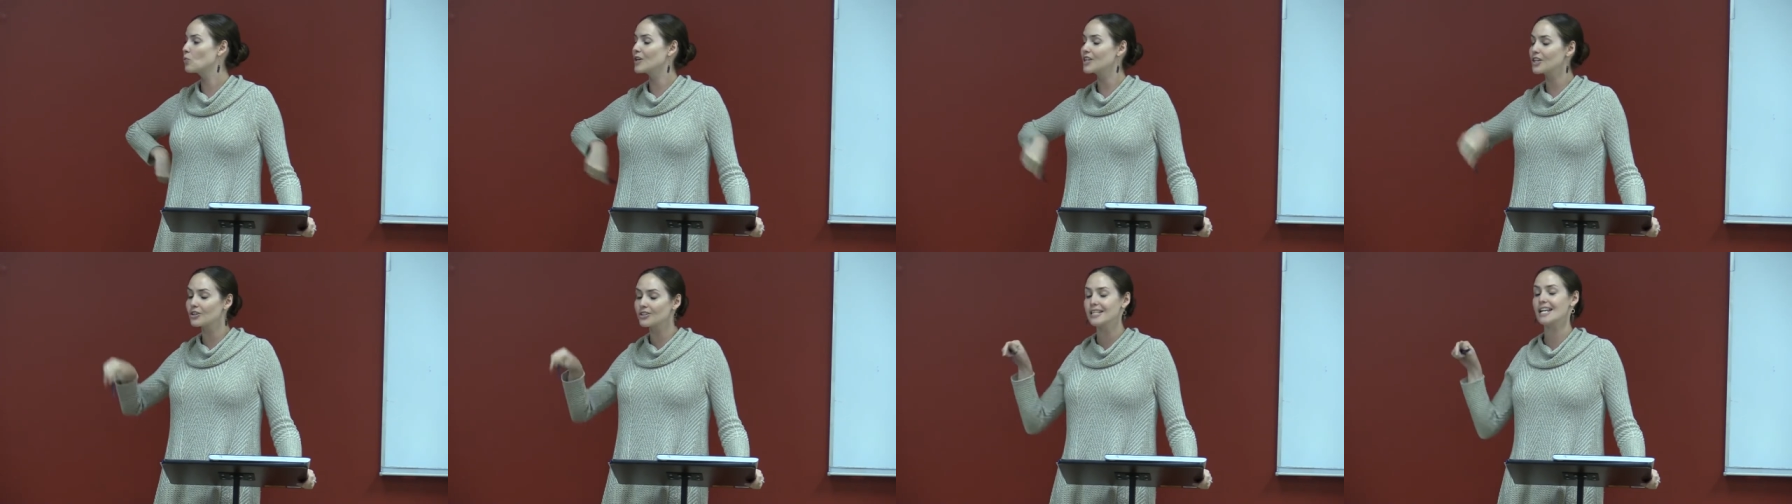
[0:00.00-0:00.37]

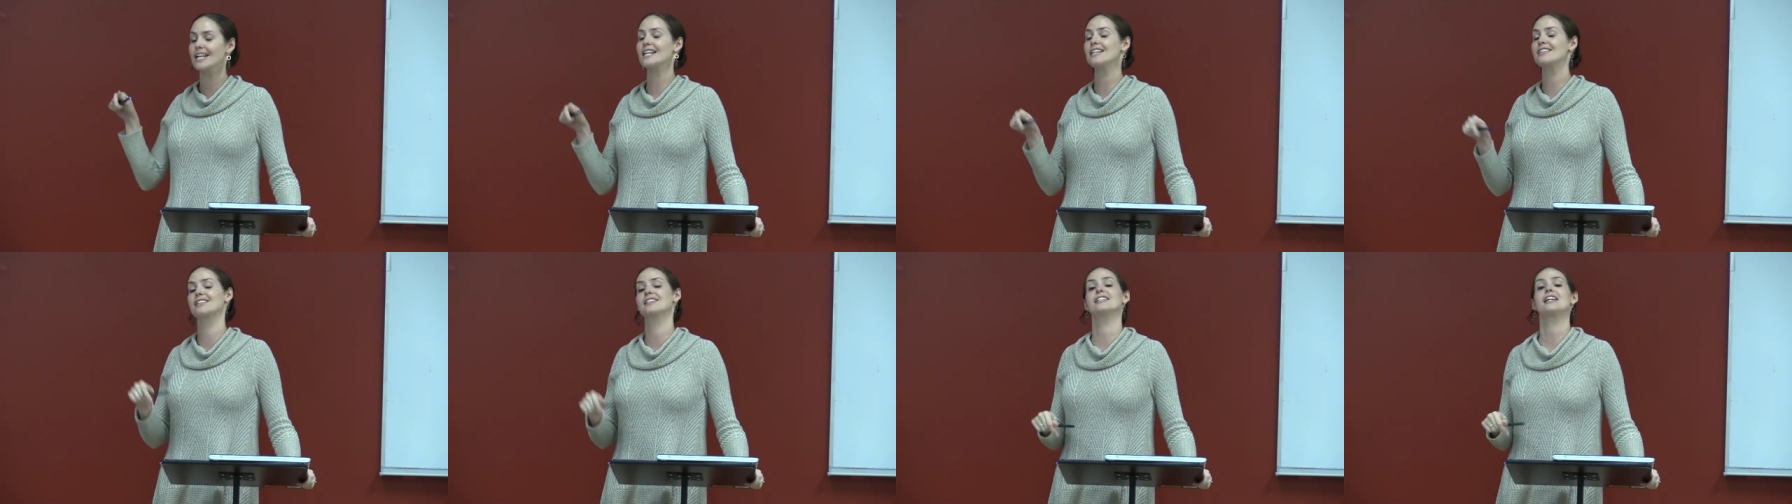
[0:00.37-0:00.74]
when you're
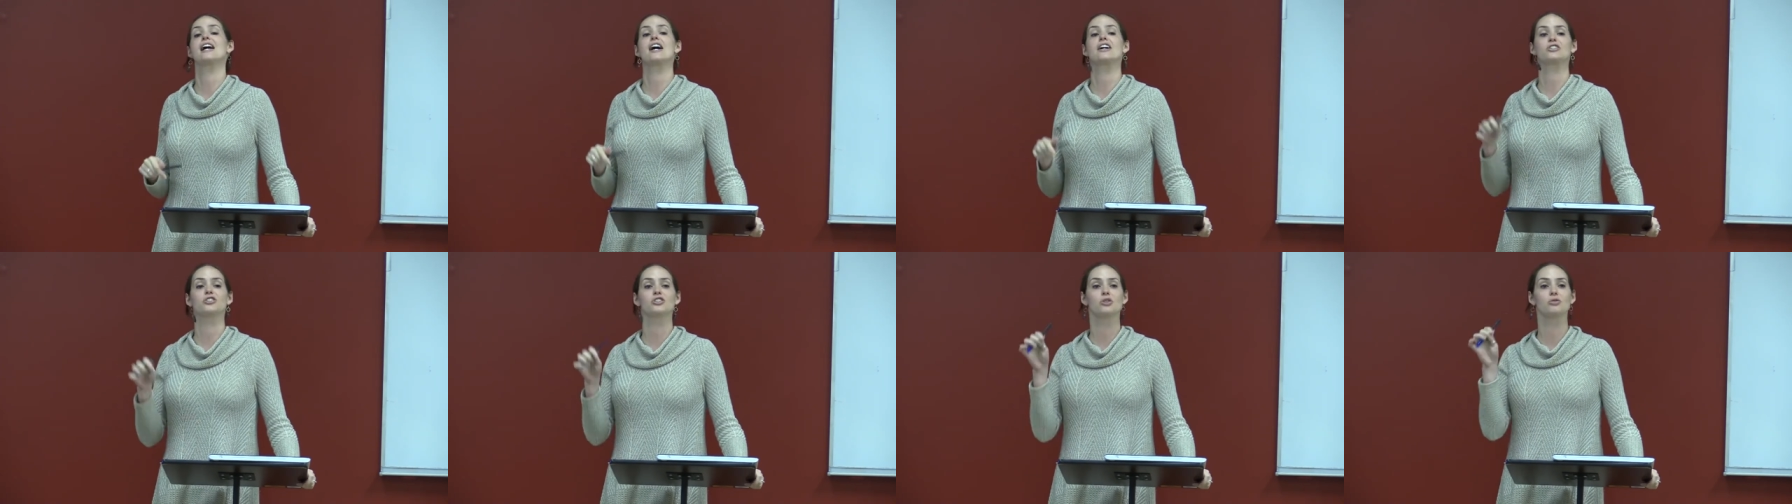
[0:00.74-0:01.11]
taking the
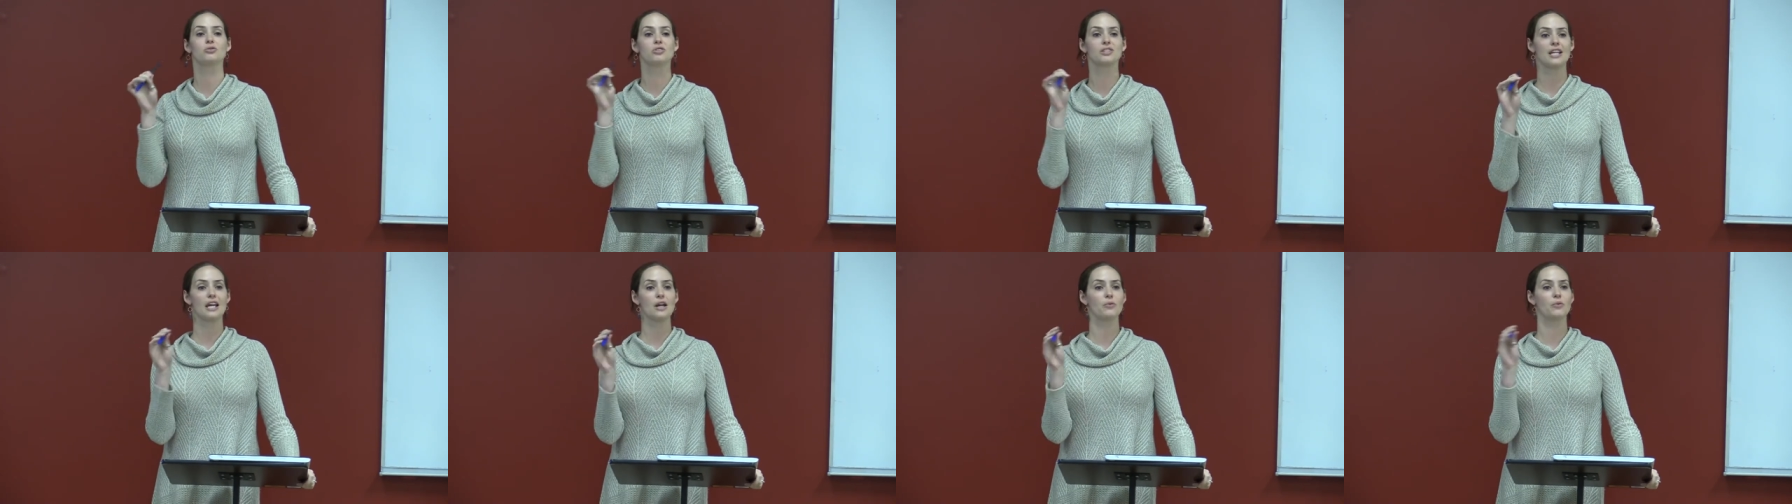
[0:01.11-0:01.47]
test, you
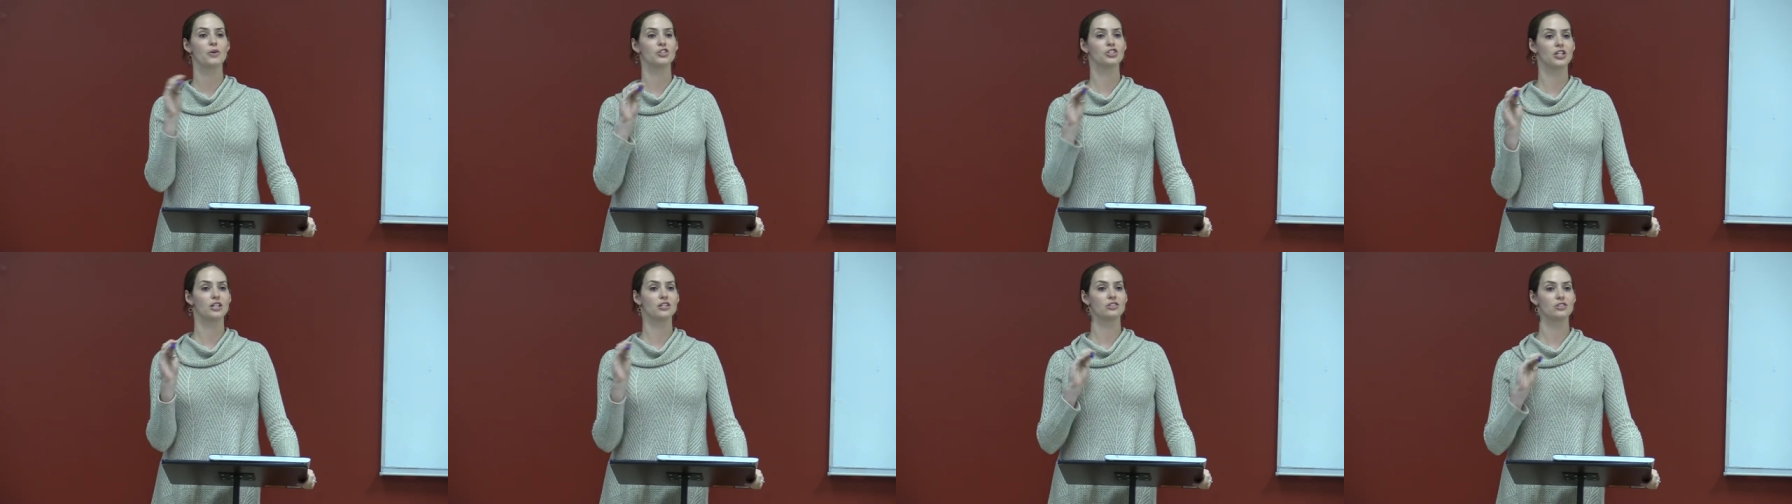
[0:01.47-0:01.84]
say
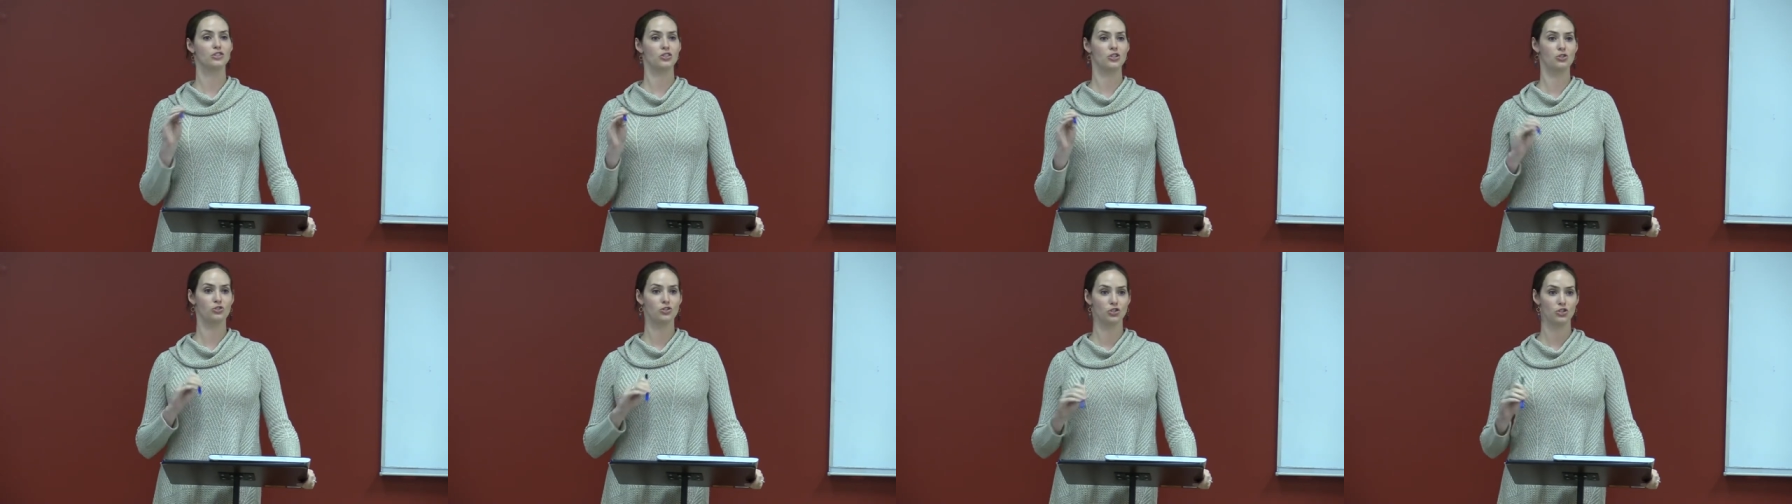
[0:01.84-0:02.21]
which
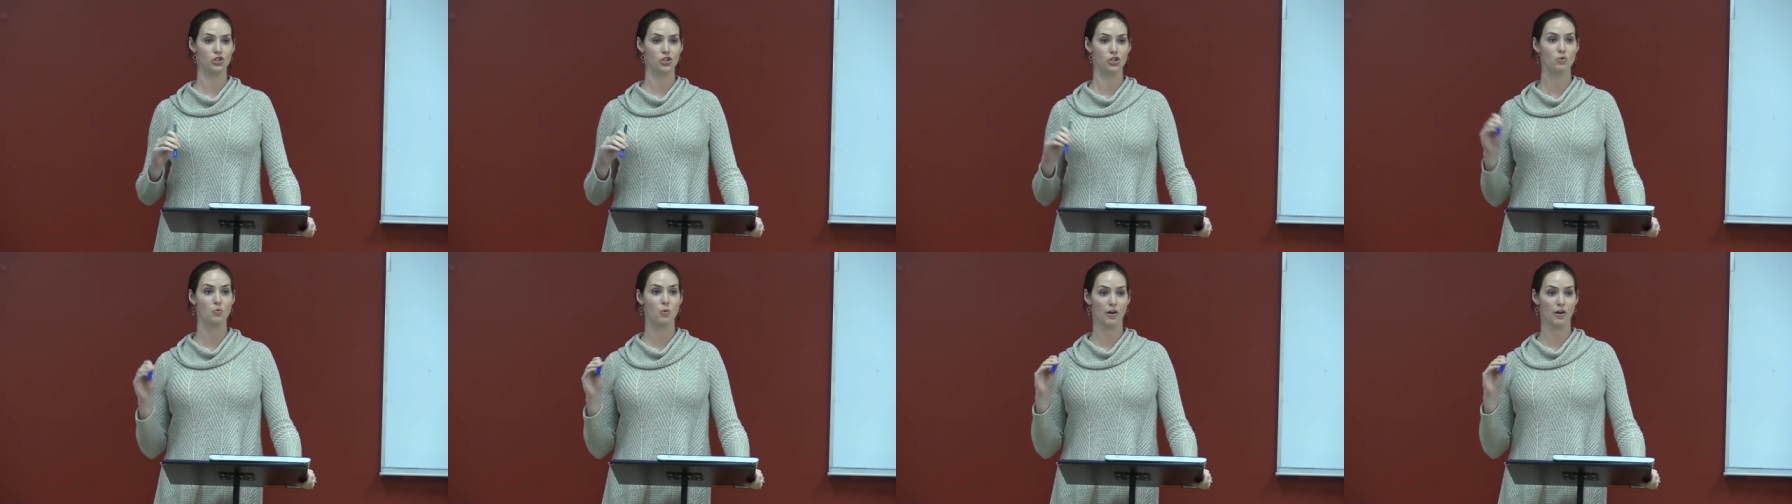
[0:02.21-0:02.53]
institutions you